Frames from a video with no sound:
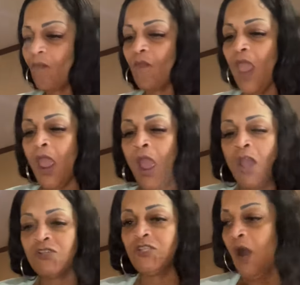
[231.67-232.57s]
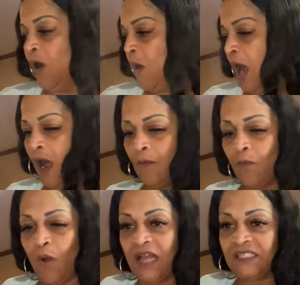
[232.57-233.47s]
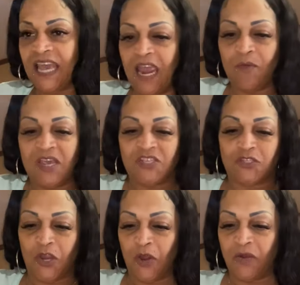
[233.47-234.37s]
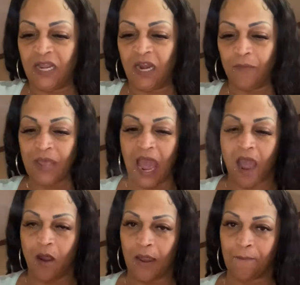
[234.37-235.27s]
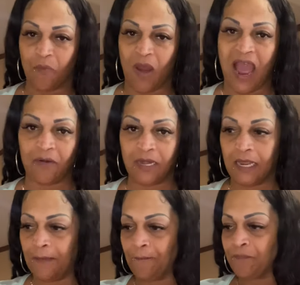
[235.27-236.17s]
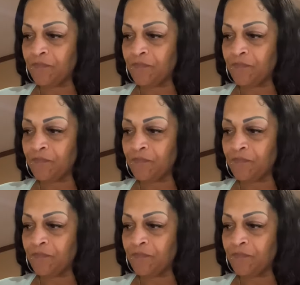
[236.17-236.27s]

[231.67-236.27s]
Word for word: Mm-hmm. So um, while Teri is stirring it up, y'all, and browning it,